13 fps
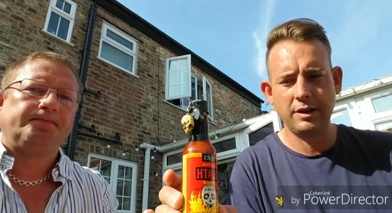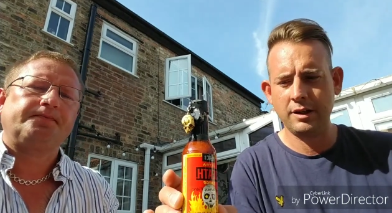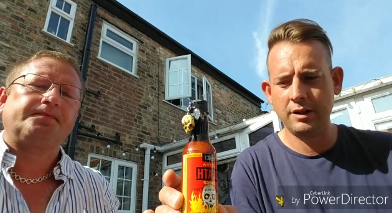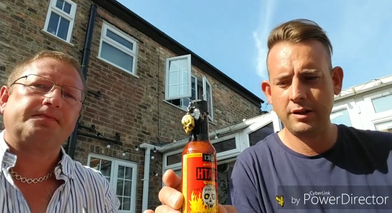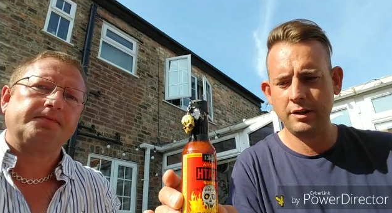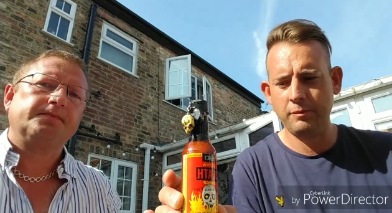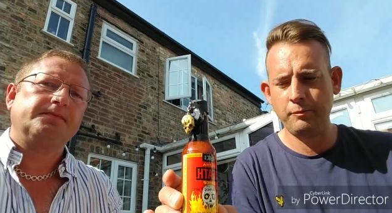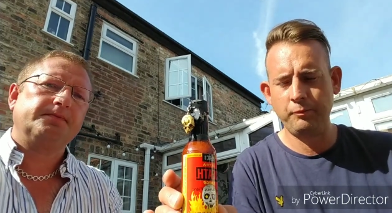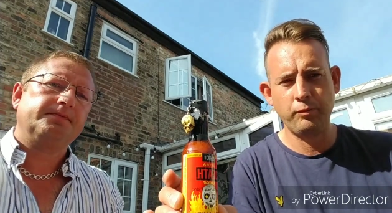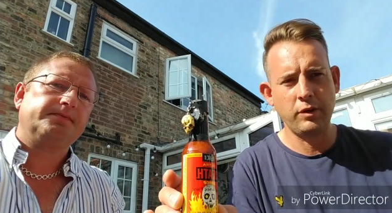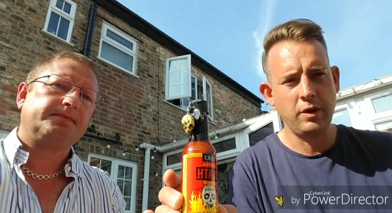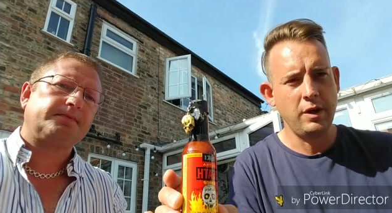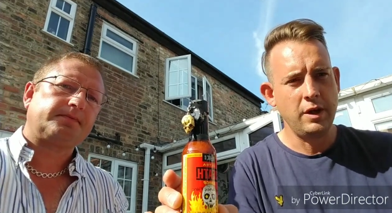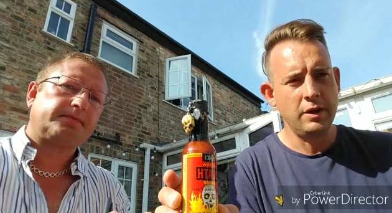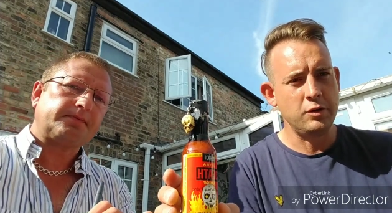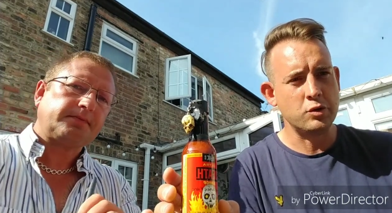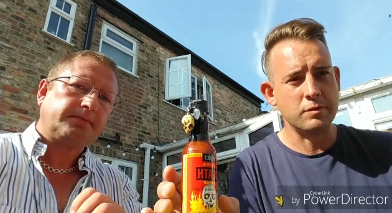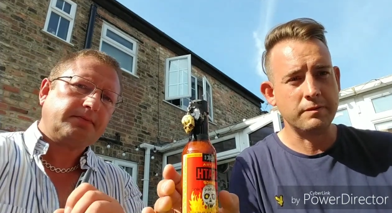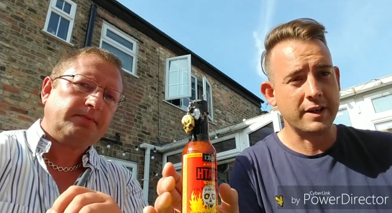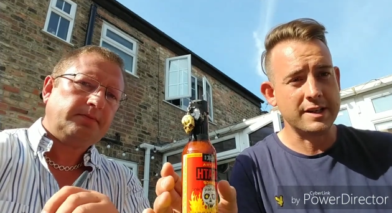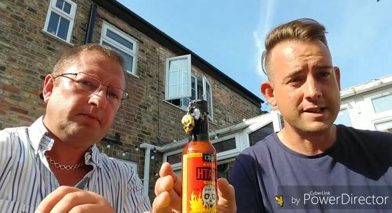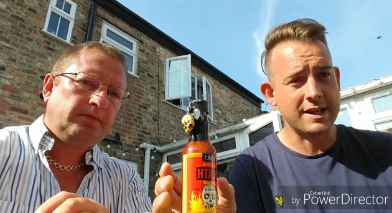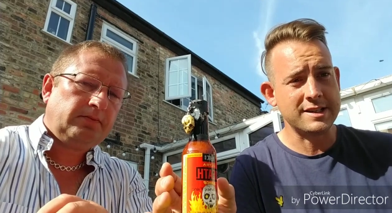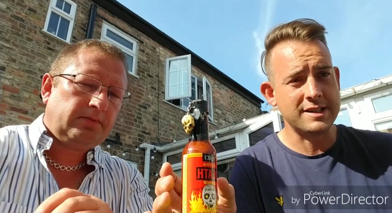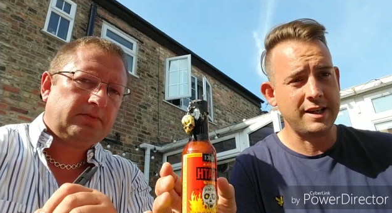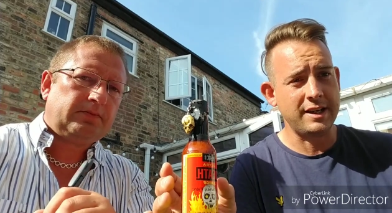Speaker 1: Do some
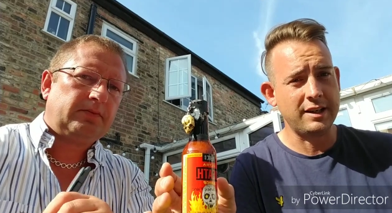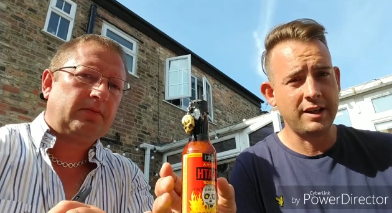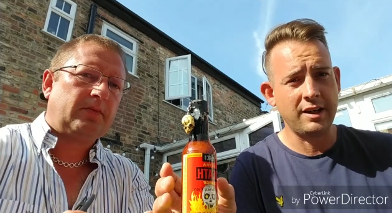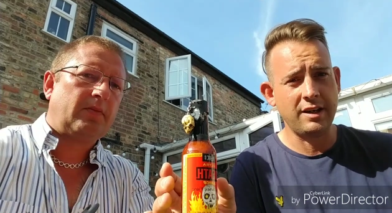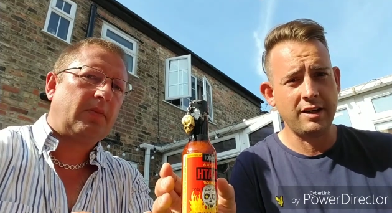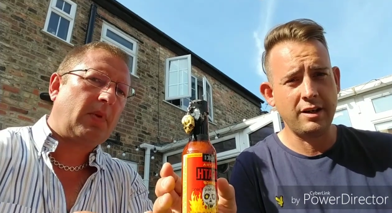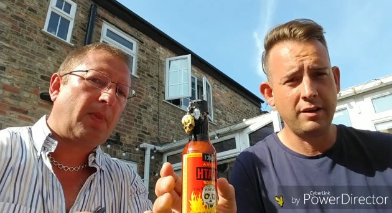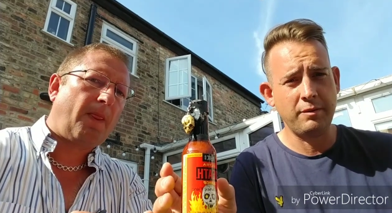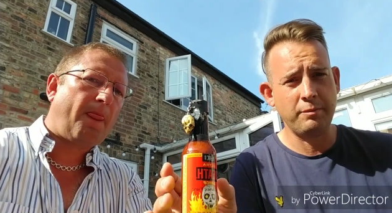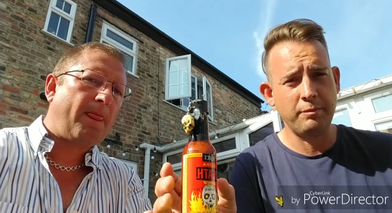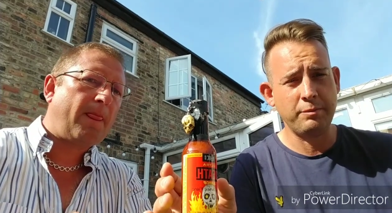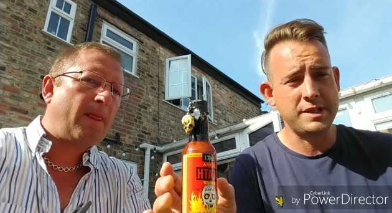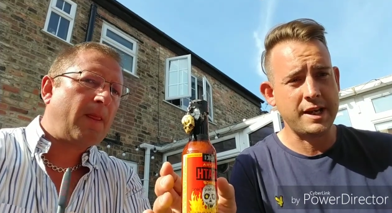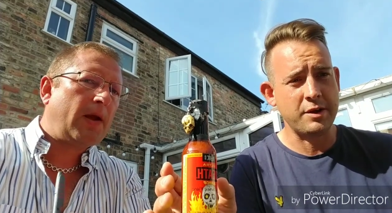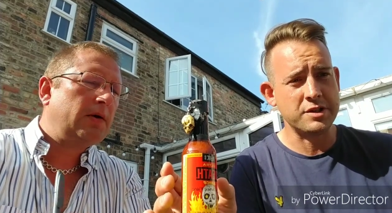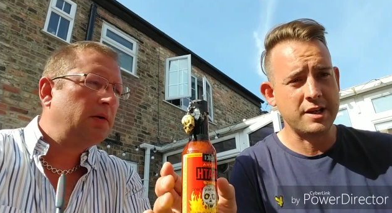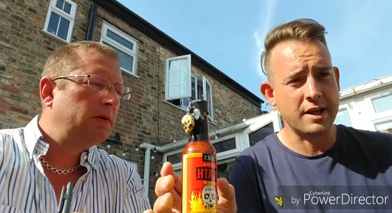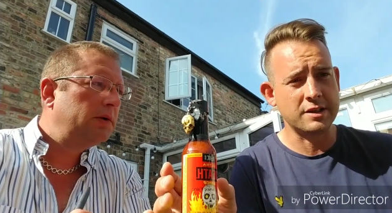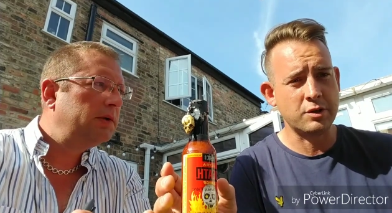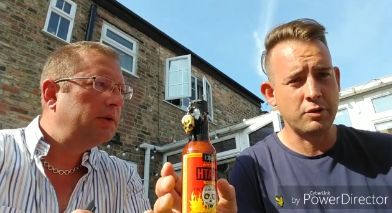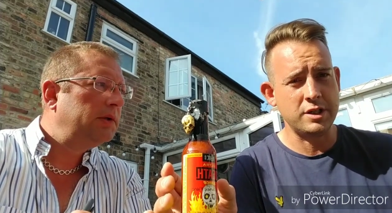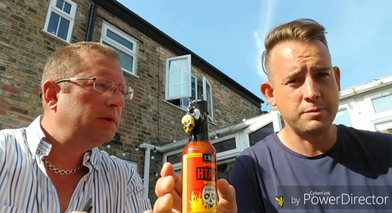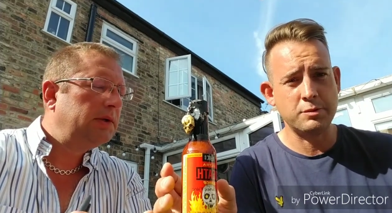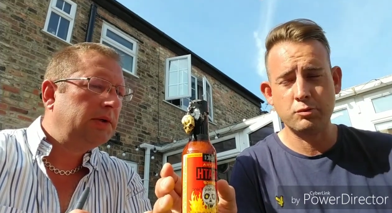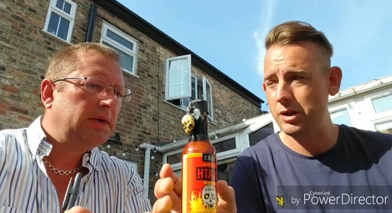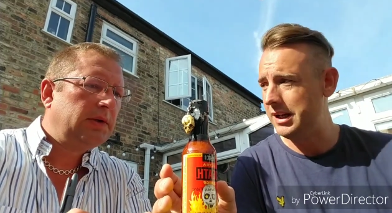fantastic potato snacks,
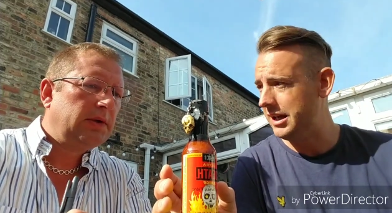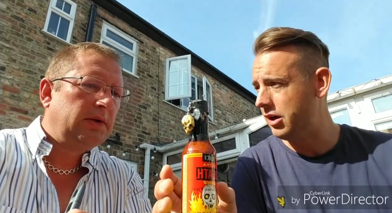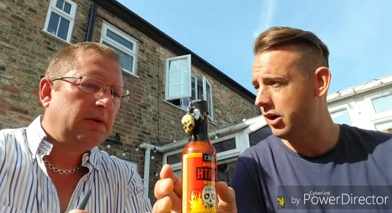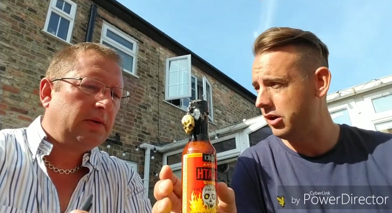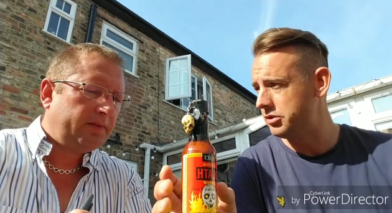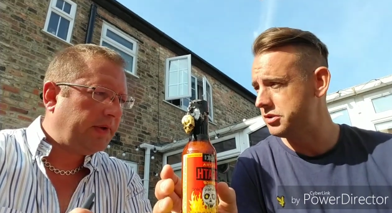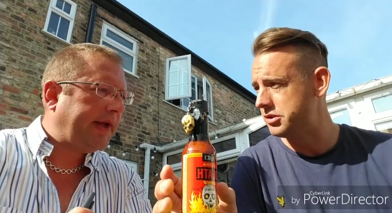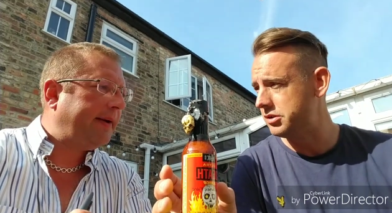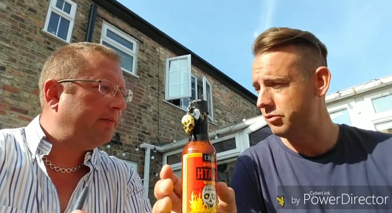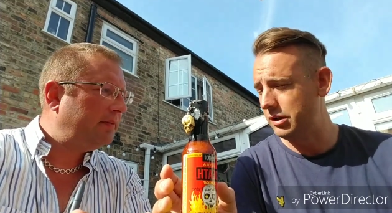crisps, really hot